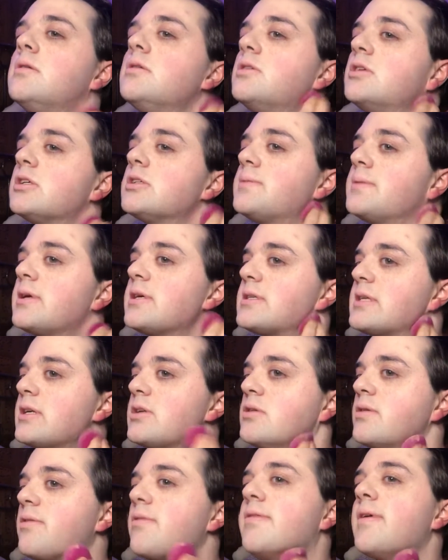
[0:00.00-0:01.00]
just because I
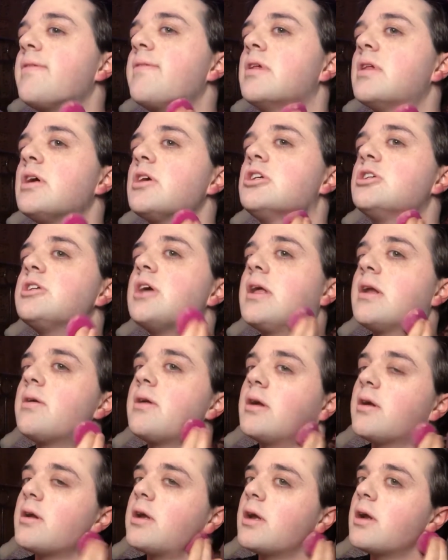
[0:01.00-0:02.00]
do have a 5 o'clock shadow
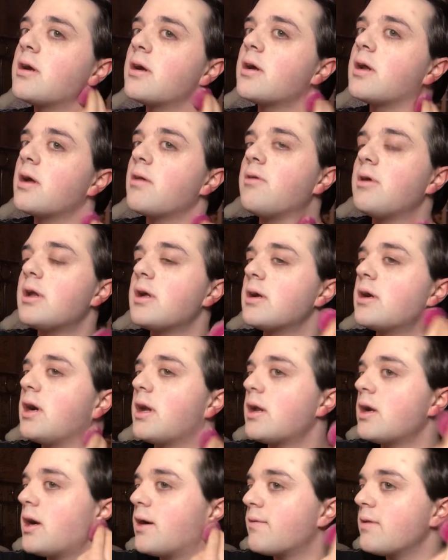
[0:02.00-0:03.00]
down here and I want to
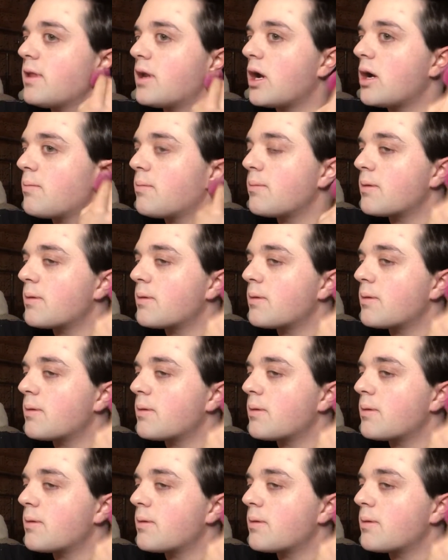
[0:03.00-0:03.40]
kind of cover that up.